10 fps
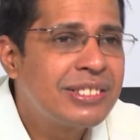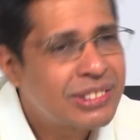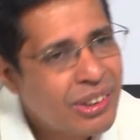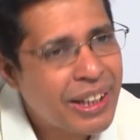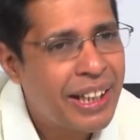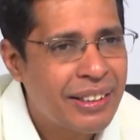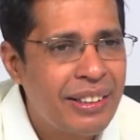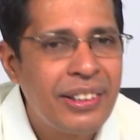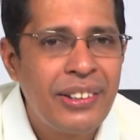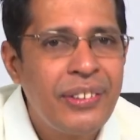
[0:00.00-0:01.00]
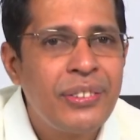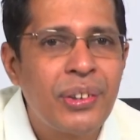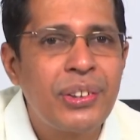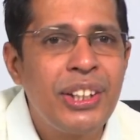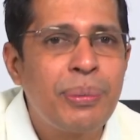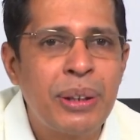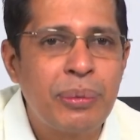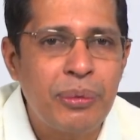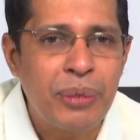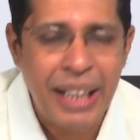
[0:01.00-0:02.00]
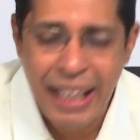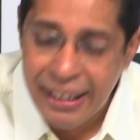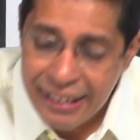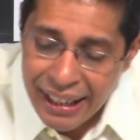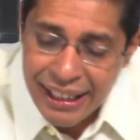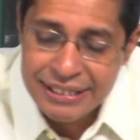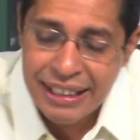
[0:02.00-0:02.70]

So again, so this when I realize